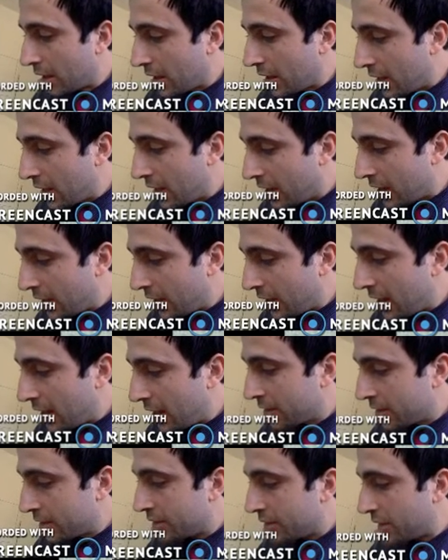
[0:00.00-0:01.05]
And
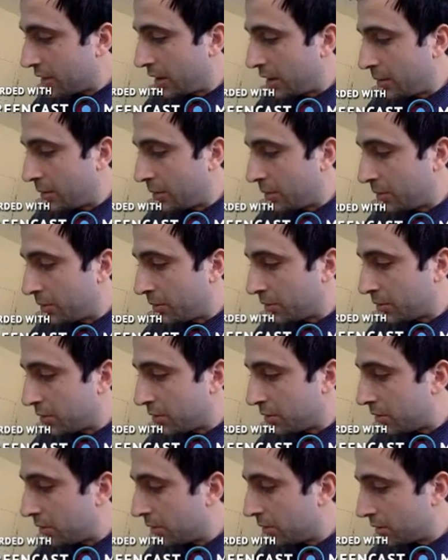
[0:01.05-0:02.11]
x equals,
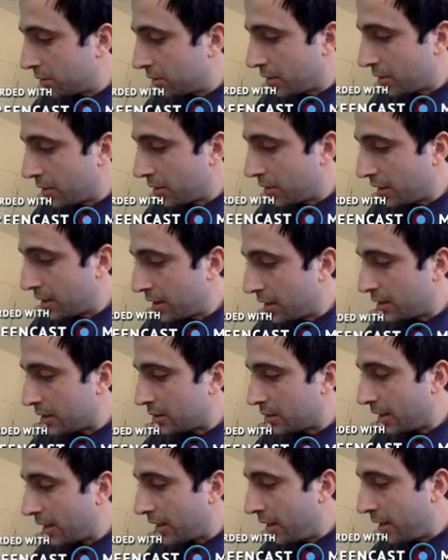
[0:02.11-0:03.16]
they
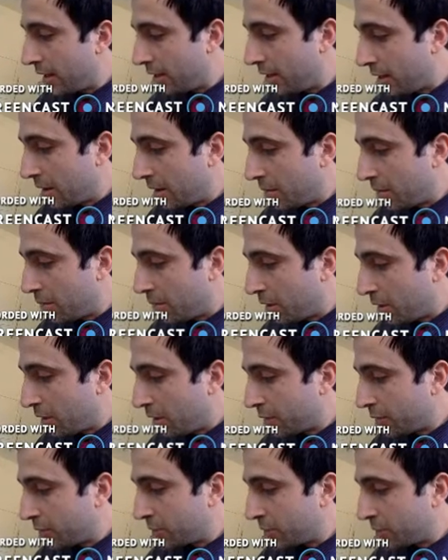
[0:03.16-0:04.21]
cancel out.
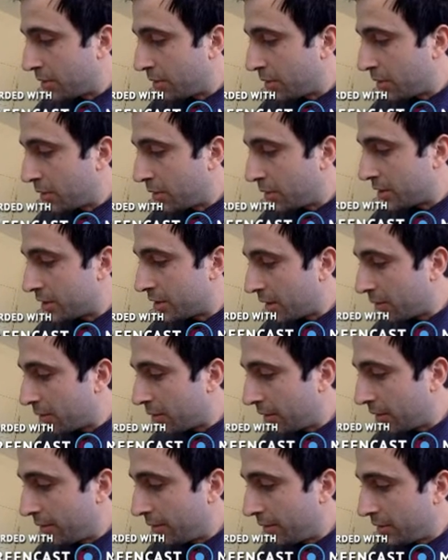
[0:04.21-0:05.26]
Minus 14 minus another
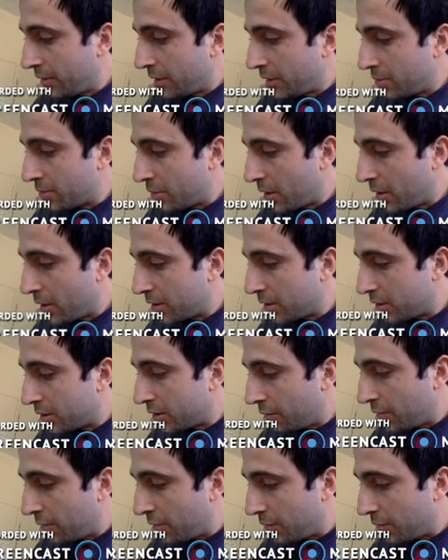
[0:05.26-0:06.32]
11 is minus
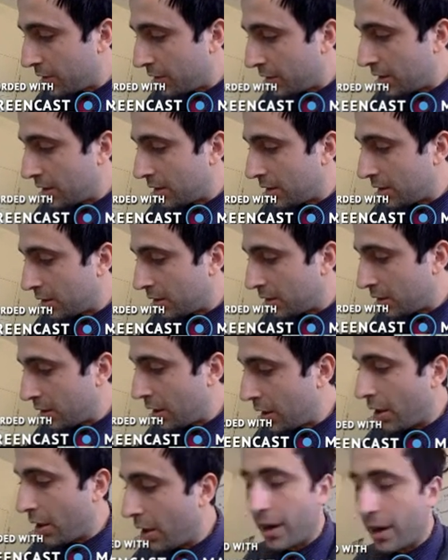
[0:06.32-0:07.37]

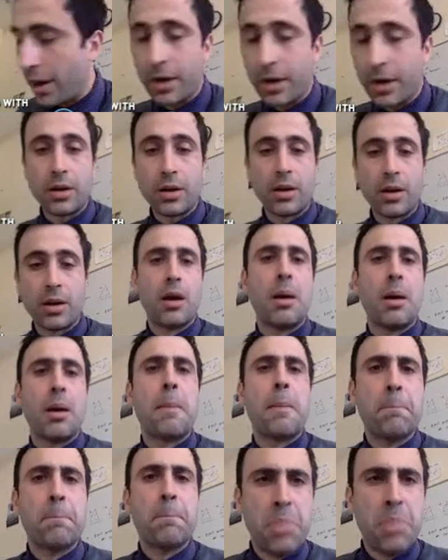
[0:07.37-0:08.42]
59.
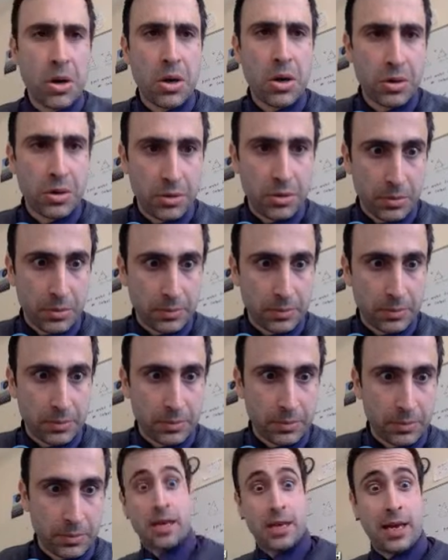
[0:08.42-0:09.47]
Boom.
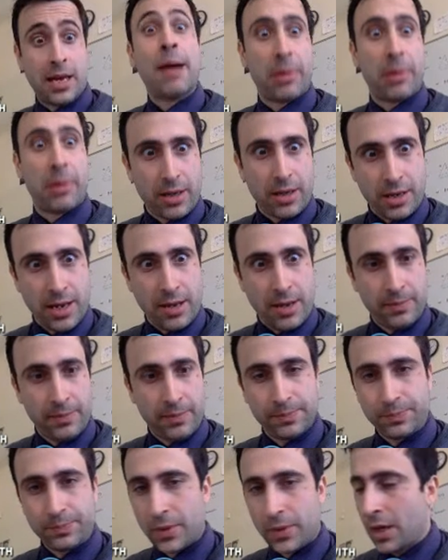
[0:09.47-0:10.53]
And we're back again.
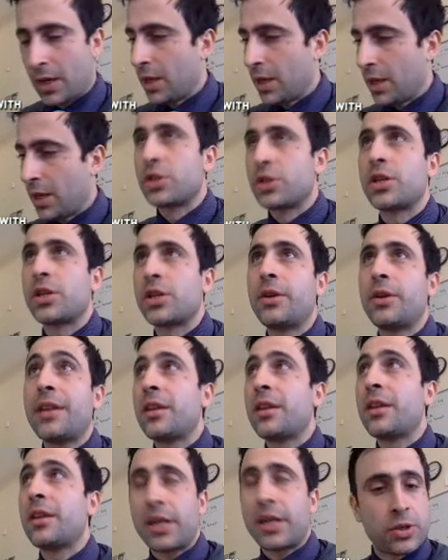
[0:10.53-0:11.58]
So now the
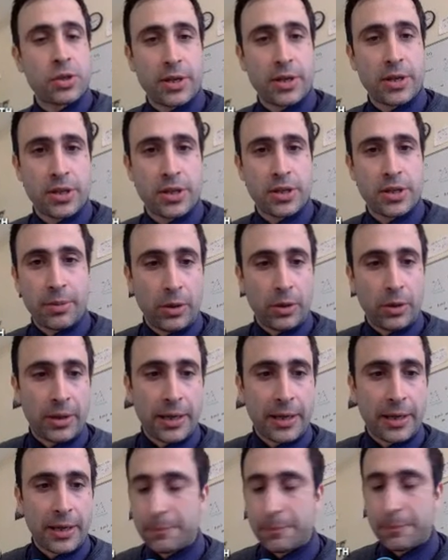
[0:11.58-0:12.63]
next question that we're
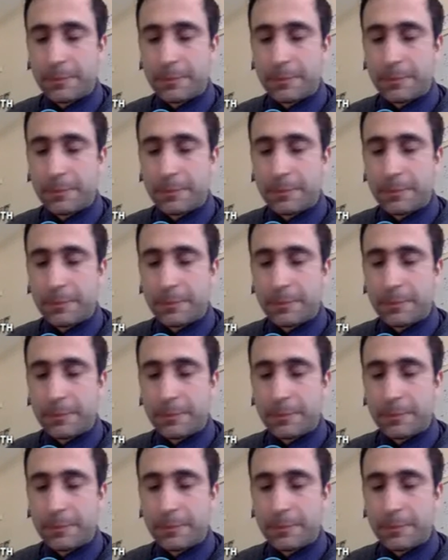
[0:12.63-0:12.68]
looking at